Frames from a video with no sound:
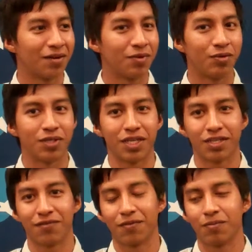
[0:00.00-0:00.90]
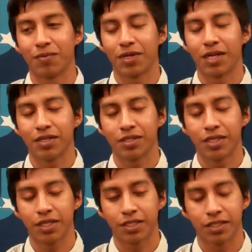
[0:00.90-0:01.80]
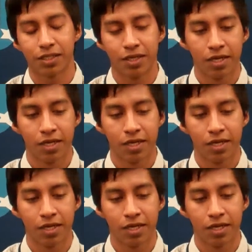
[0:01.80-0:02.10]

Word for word: I've been rejected from Cal States.